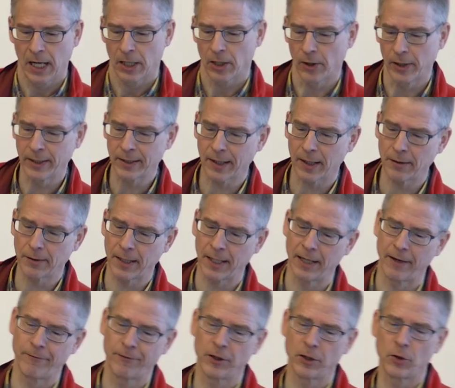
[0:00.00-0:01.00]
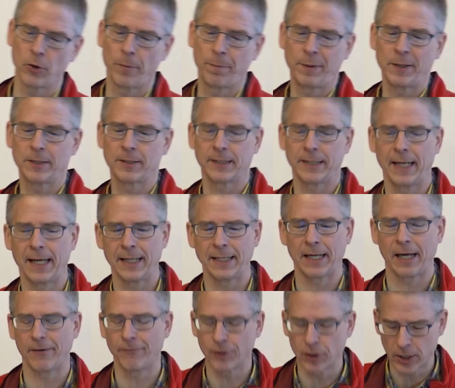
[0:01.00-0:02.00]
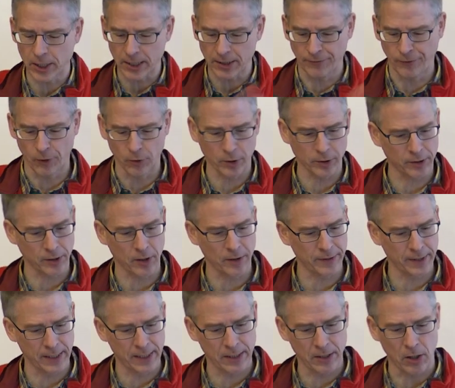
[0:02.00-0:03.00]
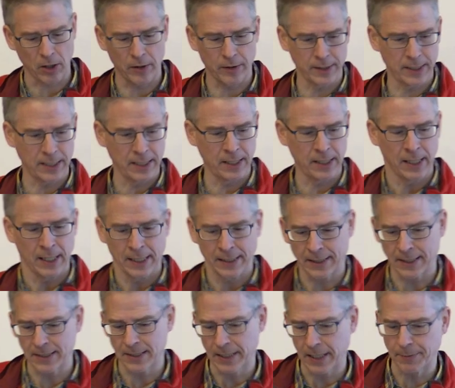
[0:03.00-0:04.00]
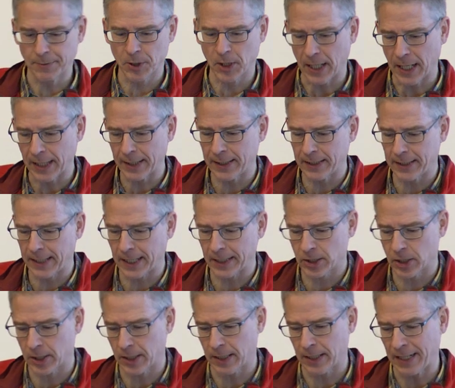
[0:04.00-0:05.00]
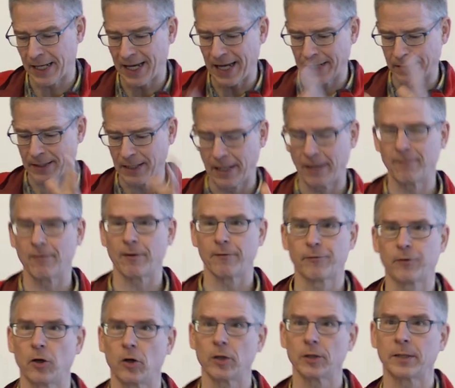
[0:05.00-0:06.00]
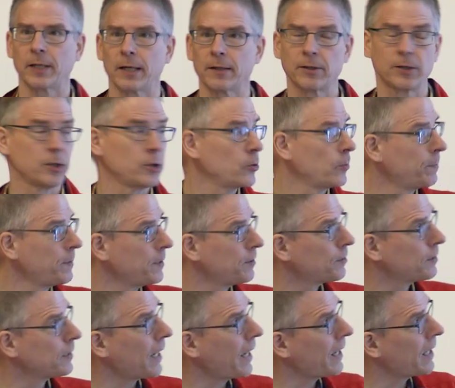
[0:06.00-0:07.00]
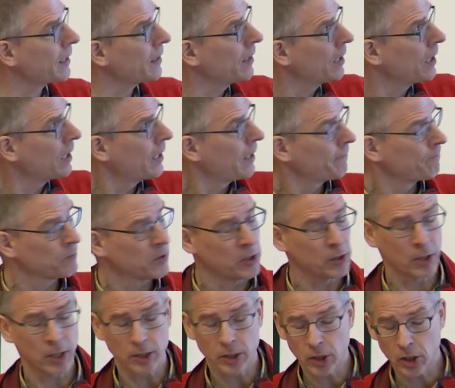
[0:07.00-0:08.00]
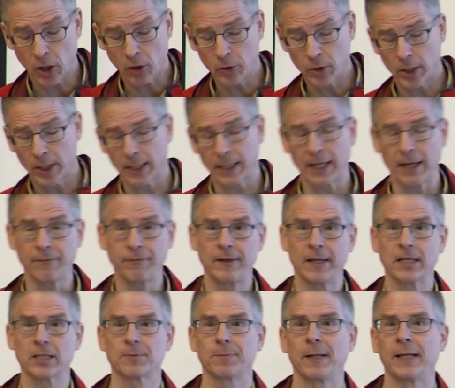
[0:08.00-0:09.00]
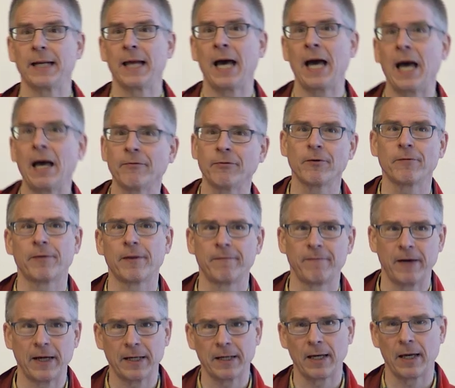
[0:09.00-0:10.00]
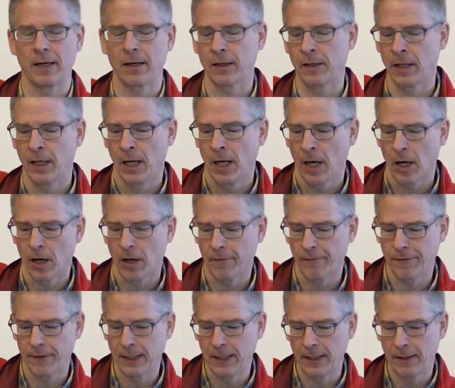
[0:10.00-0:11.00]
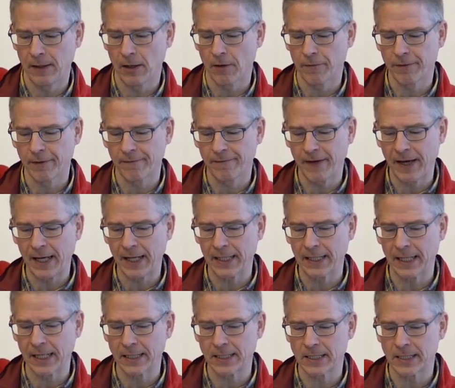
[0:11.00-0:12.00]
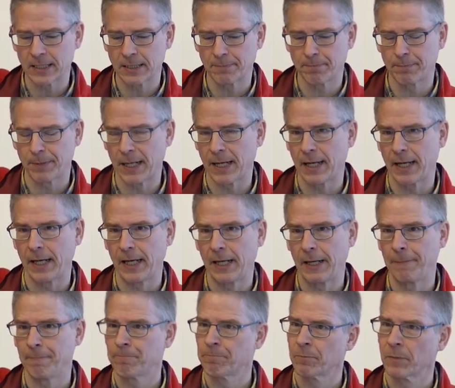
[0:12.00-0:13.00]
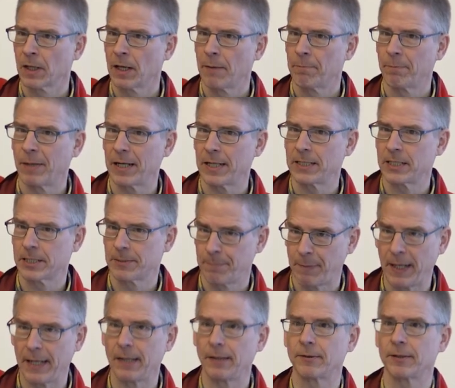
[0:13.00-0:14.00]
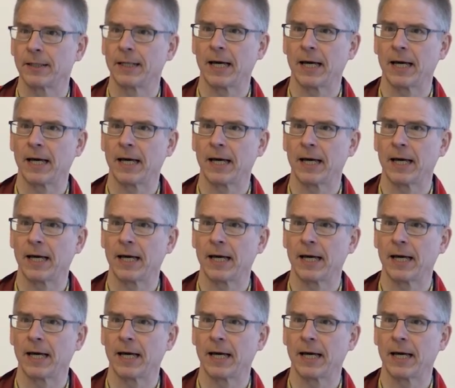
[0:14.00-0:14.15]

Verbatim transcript: Now, interesting, if you do PCA, if you just focus on the, on the transcriptional architecture at the level of cortex, you do PCA, you can show, you can roughly explain half of the, uh, of the, of the variance by, by space.